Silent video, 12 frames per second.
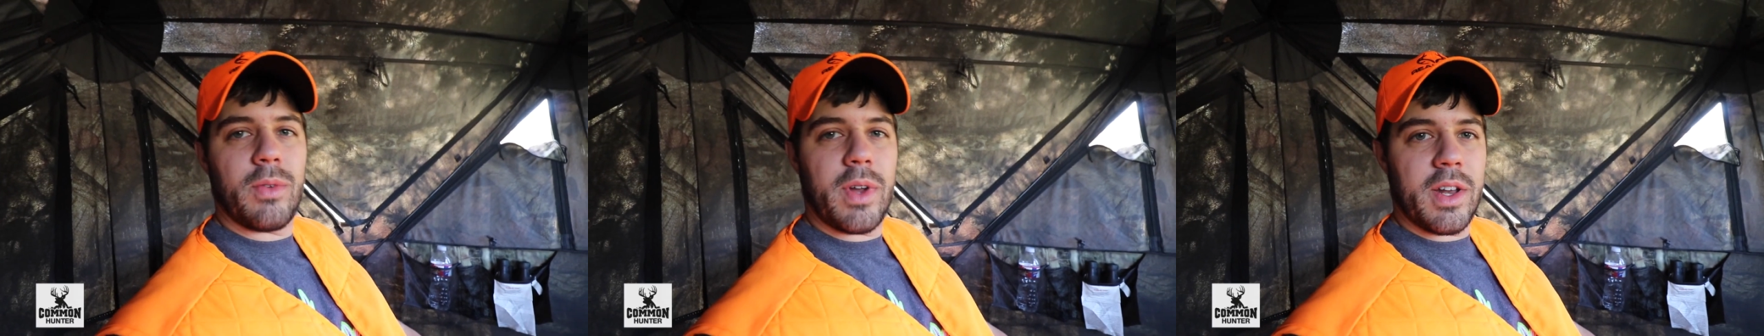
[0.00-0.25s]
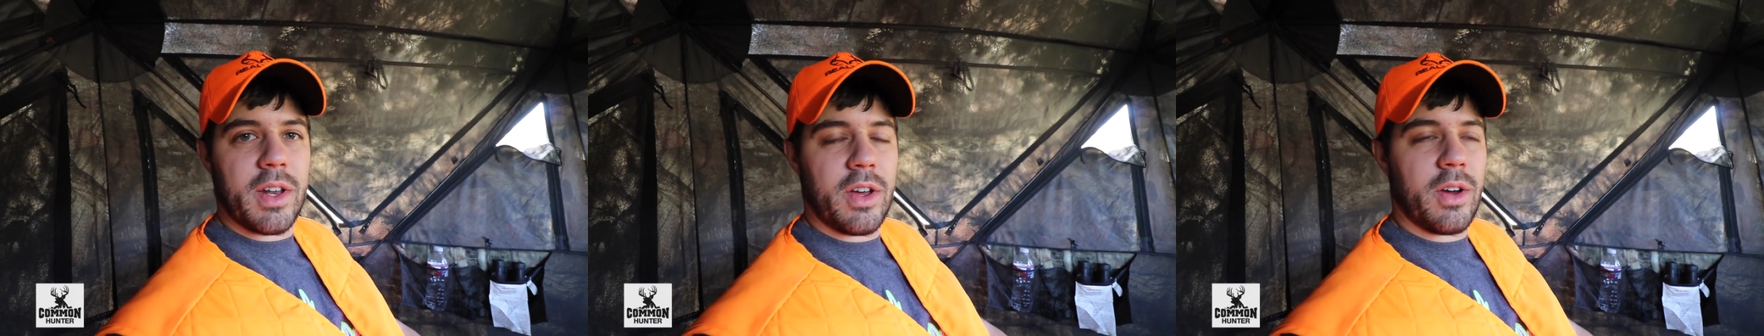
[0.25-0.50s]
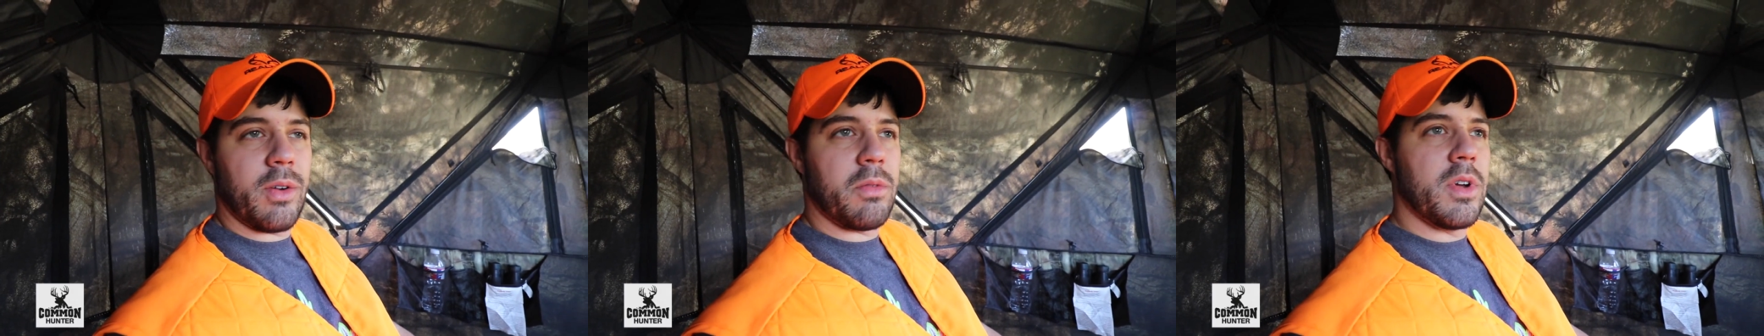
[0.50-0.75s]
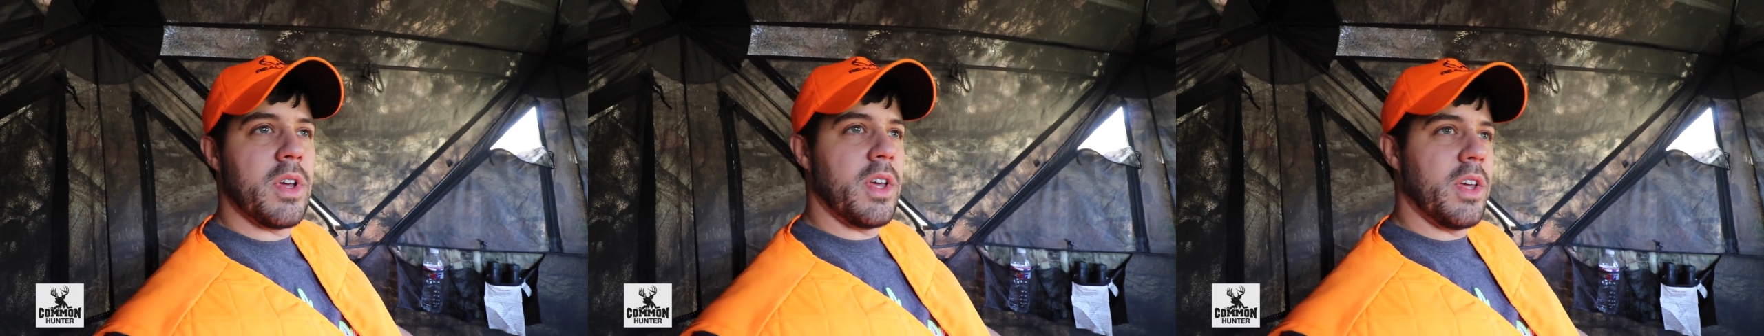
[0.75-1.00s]
ready to go
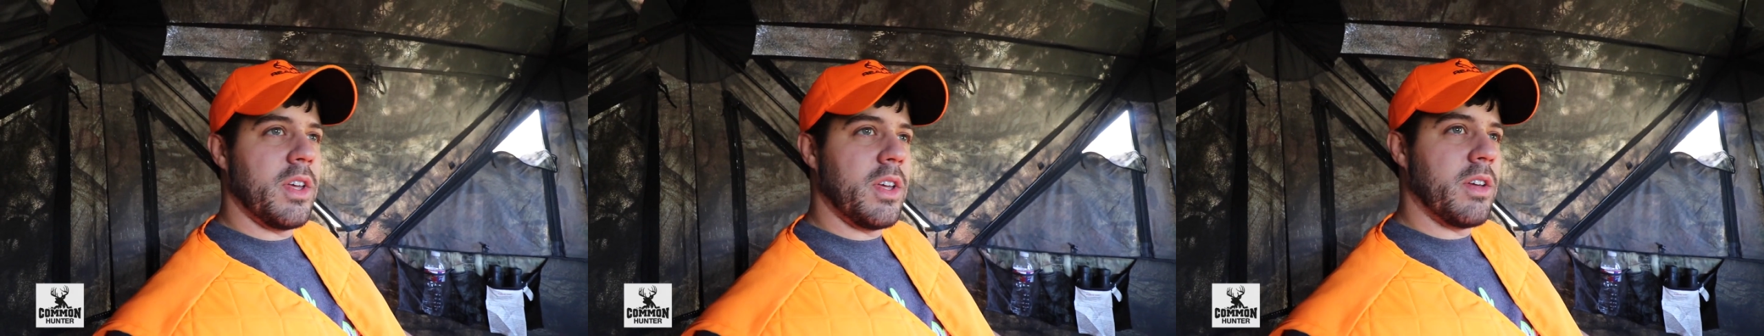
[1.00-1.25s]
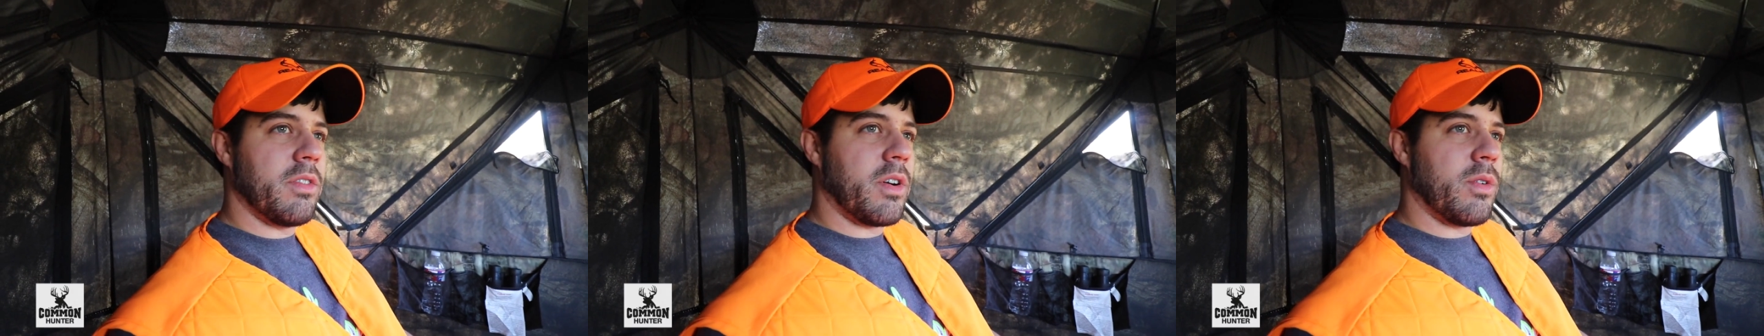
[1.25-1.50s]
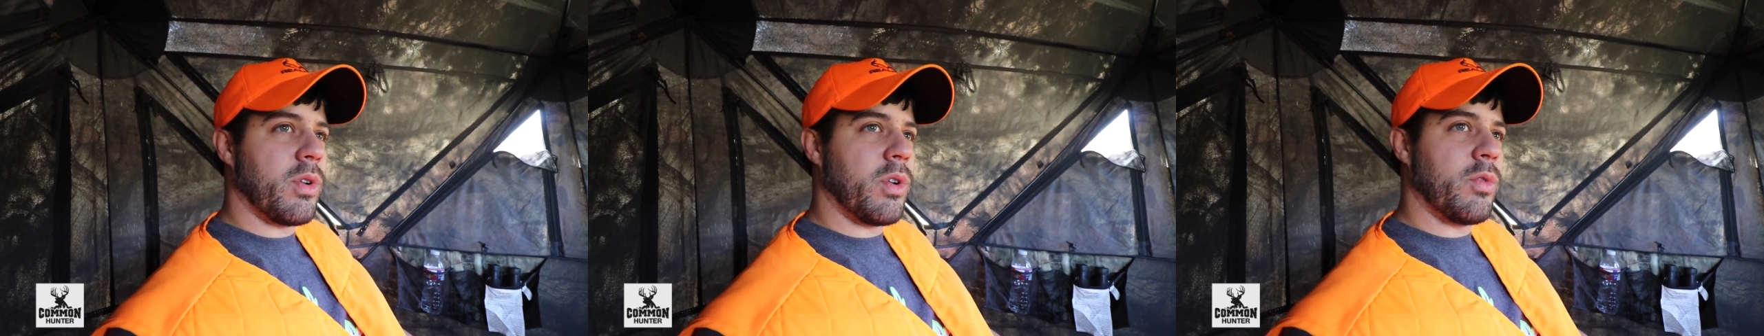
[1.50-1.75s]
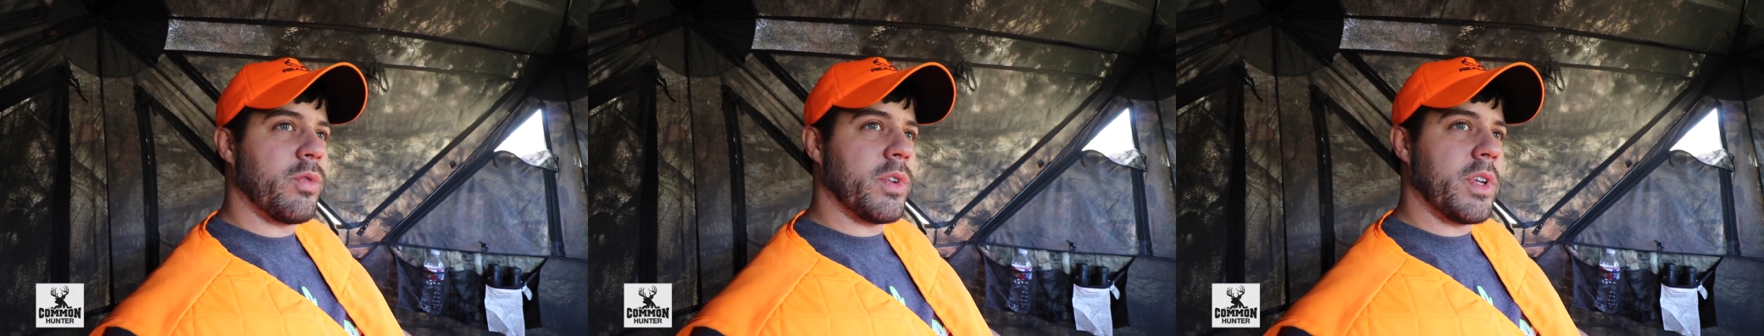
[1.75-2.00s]
if I were
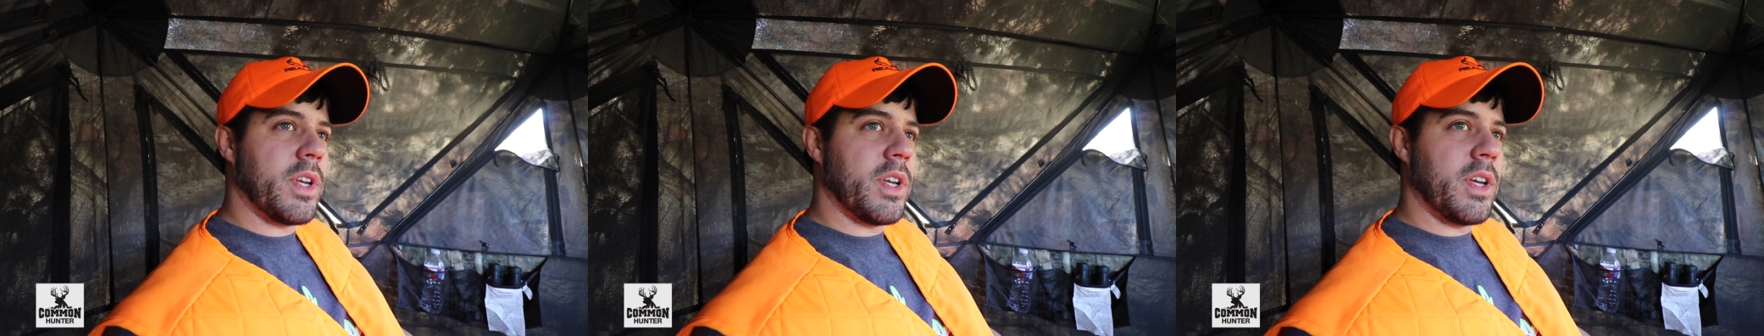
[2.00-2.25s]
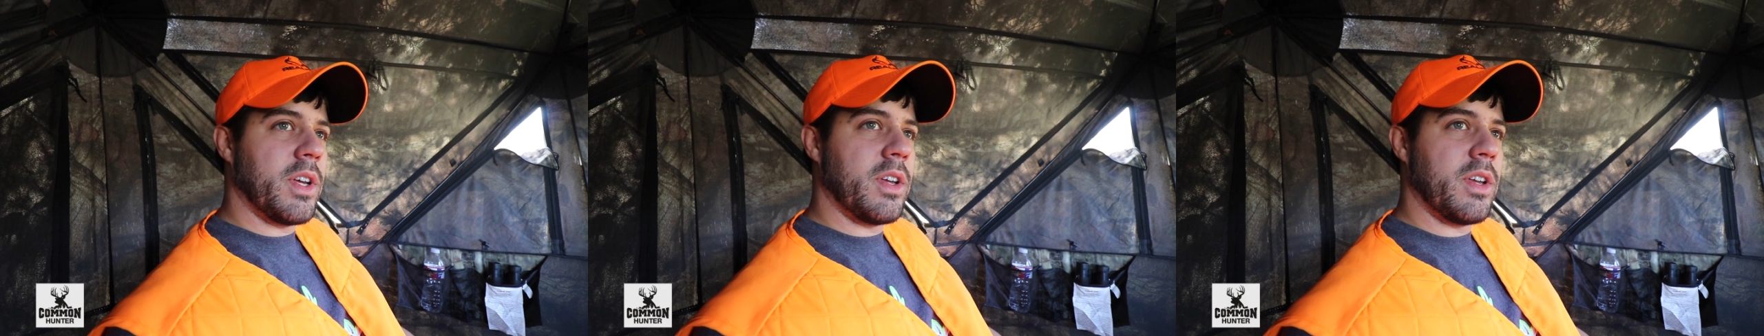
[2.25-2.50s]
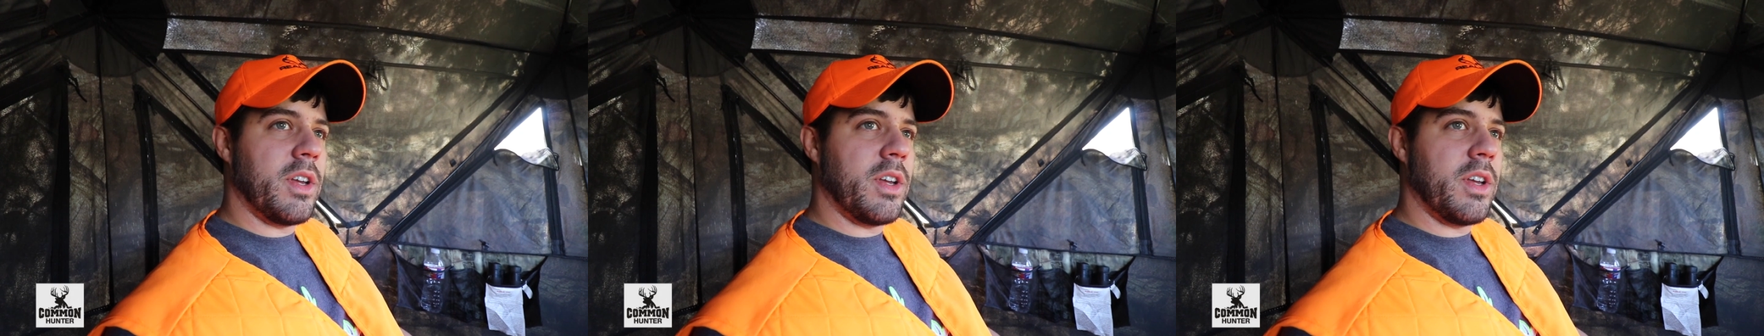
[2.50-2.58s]
hopefully to,